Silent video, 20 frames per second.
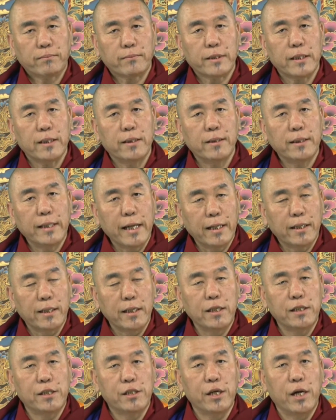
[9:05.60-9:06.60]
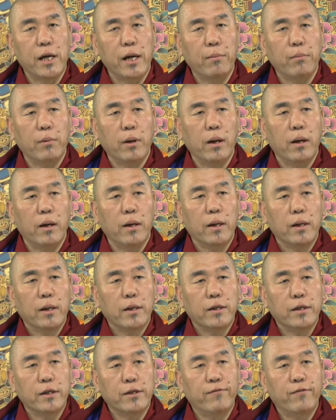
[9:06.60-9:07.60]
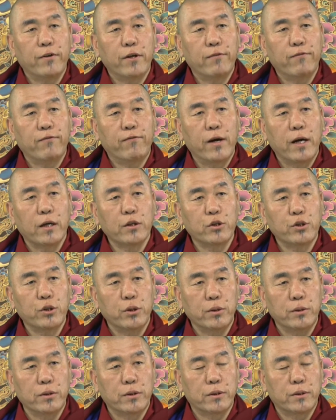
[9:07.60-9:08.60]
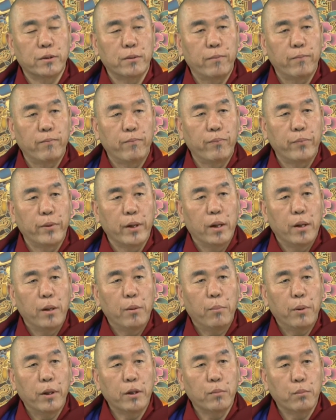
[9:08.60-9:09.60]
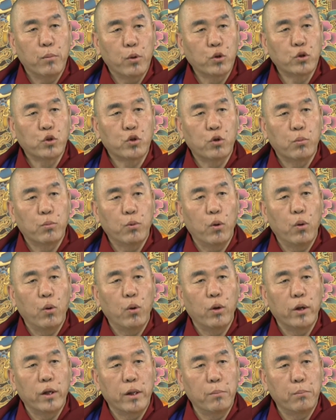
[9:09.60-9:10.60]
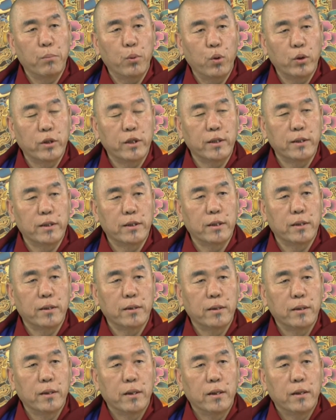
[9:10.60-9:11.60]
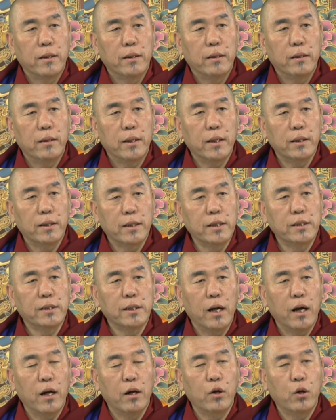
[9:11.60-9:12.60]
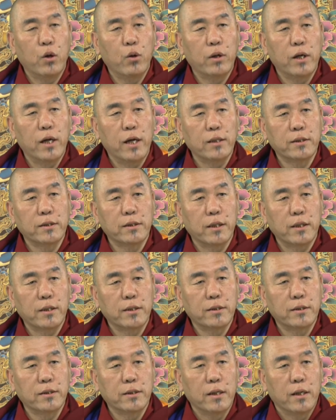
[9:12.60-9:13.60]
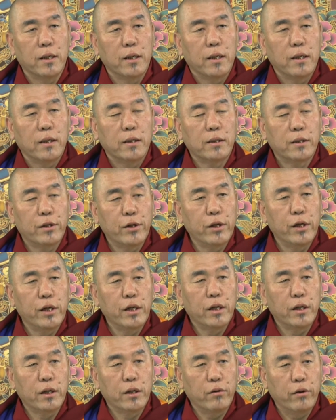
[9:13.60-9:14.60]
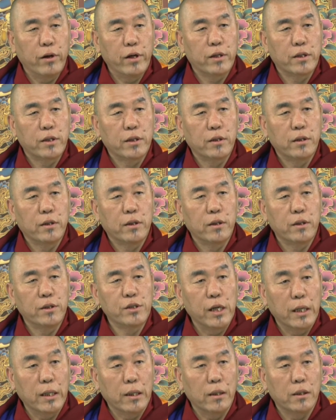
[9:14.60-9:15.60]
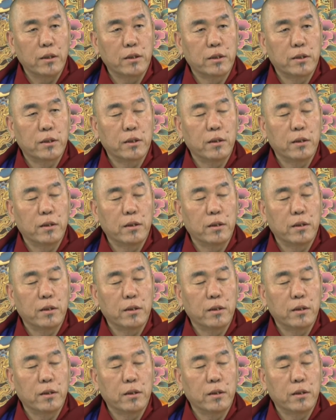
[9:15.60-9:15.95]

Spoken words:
that each have different functions. But most of all important, that these are known as 3 great channels